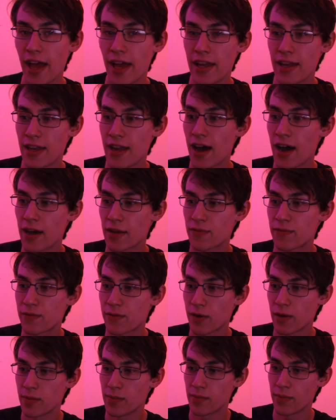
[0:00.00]
not
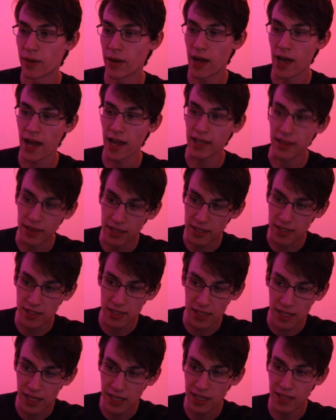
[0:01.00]
from behind the
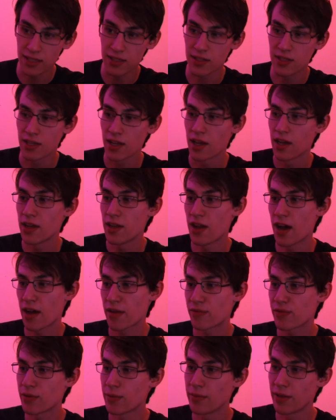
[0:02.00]
scenes,
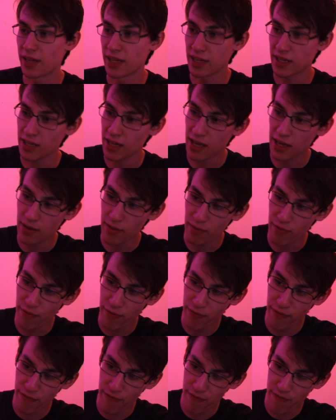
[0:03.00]
not from
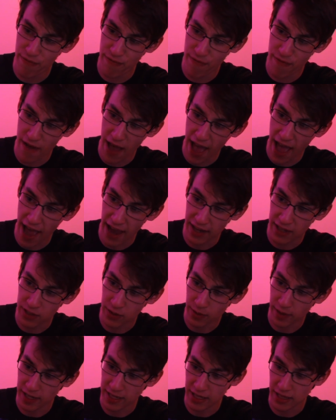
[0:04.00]
fact
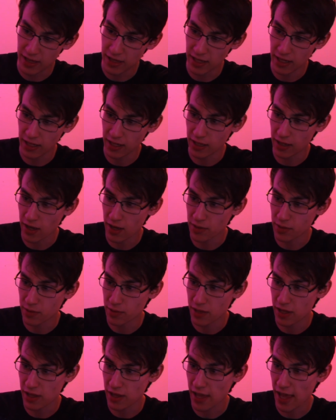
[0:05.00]
or anything other
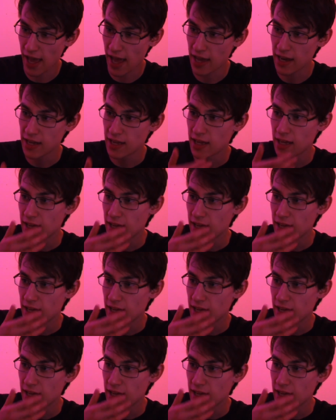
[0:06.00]
than that.